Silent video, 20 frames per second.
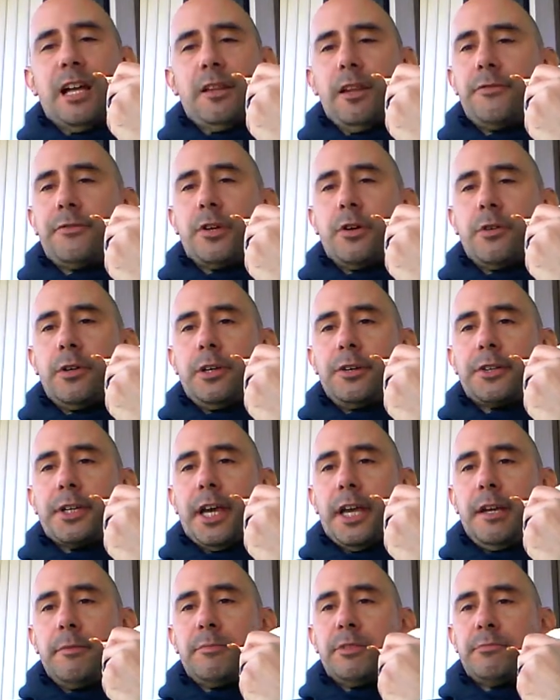I love going to their
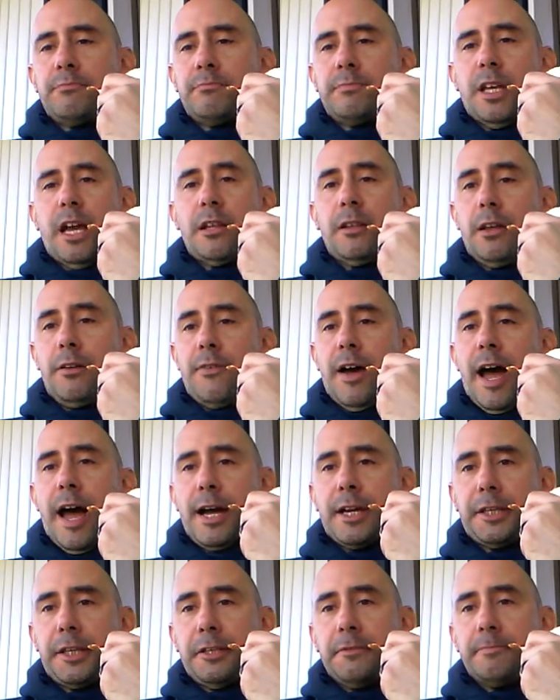games. I love
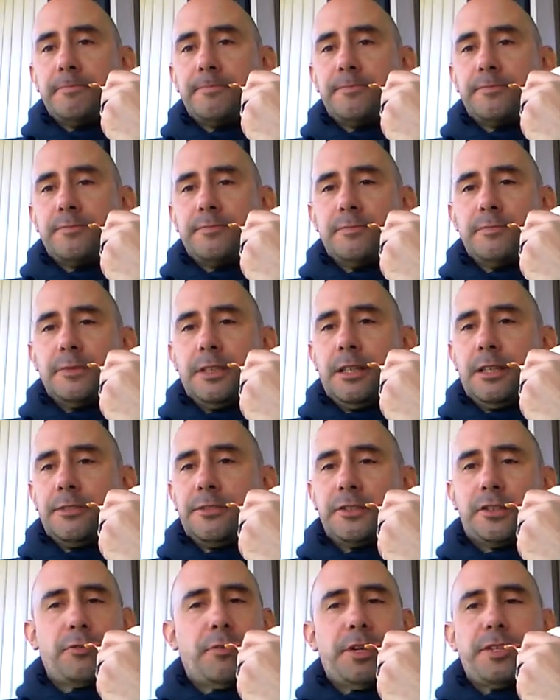hockey.
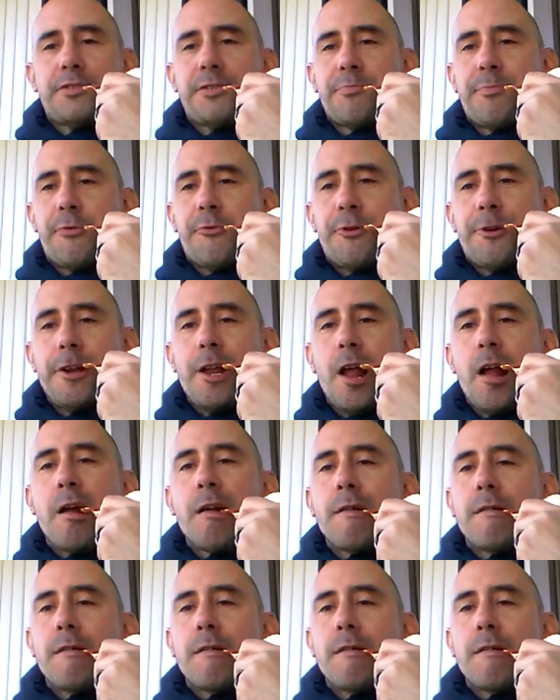It's a great sport.